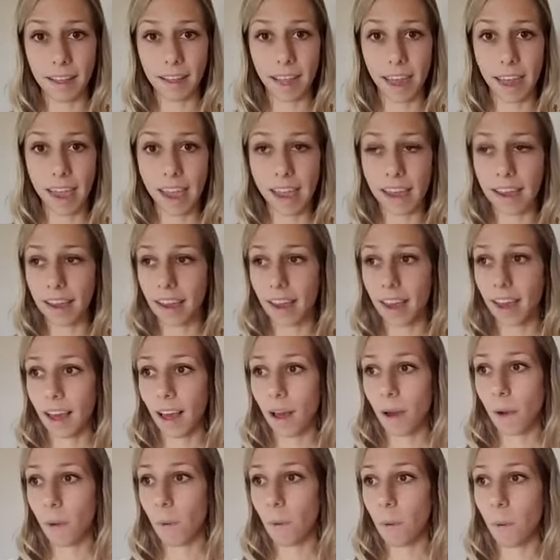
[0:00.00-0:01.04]
Like,
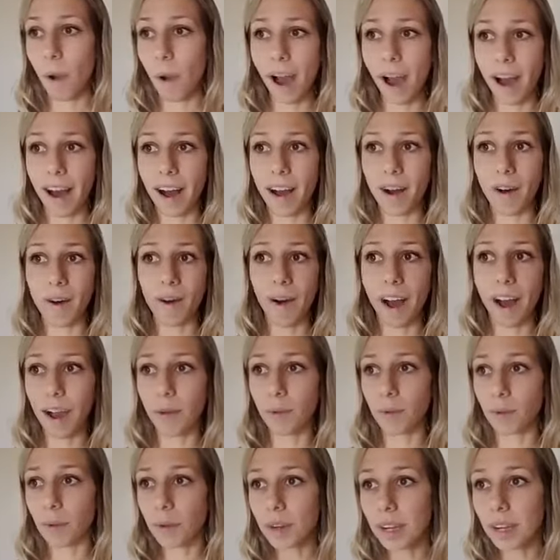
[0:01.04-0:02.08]
wow, I
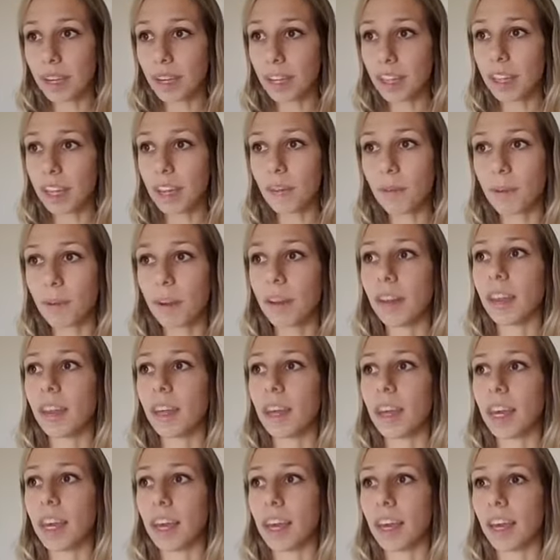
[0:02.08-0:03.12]
really,
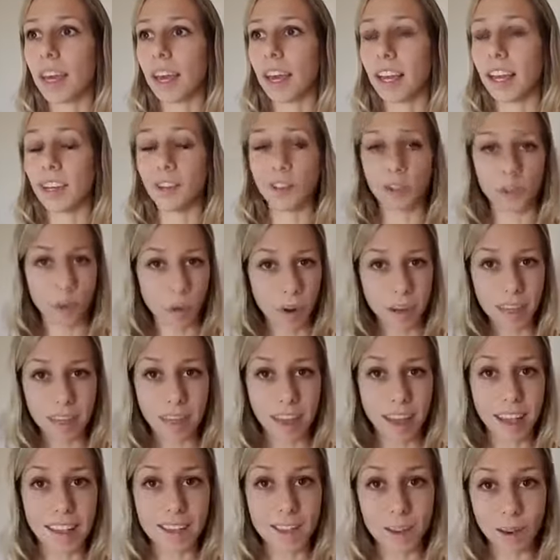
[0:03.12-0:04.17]
really enjoyed
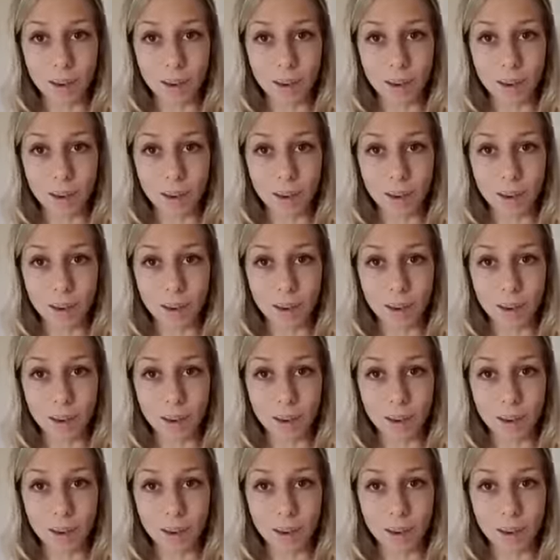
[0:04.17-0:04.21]
this.